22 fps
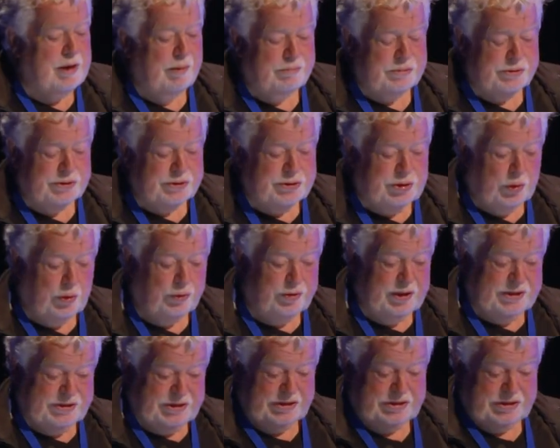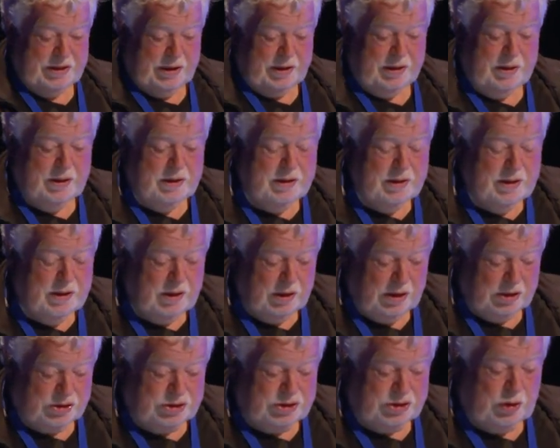number at all. This is a
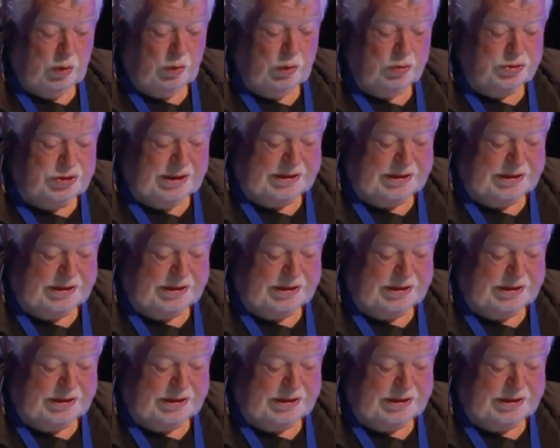school,